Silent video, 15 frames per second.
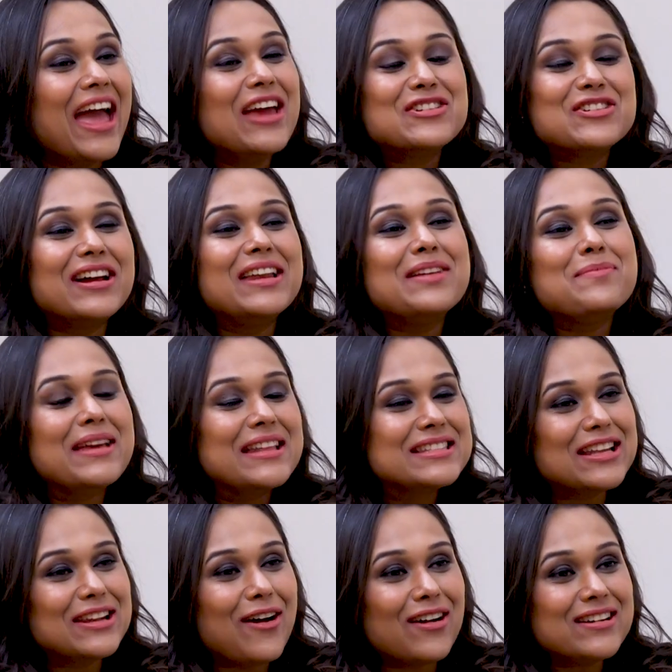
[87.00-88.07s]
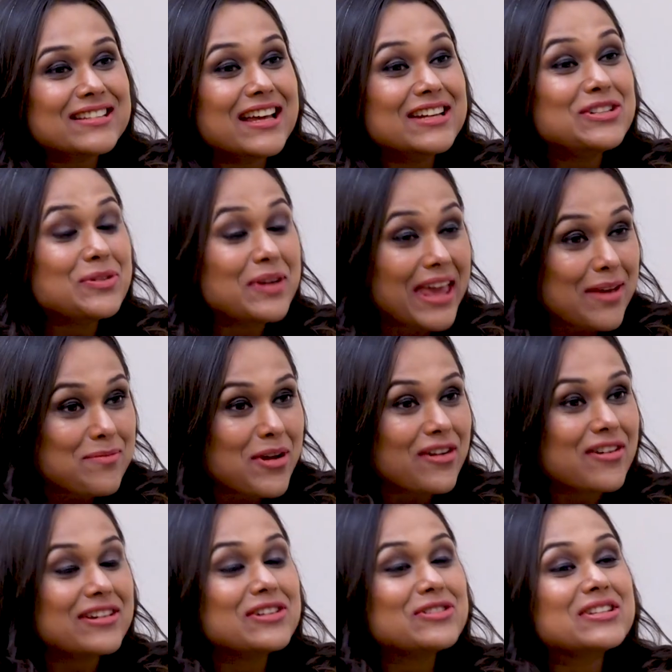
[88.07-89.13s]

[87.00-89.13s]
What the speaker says: It really means a lot that you came here and you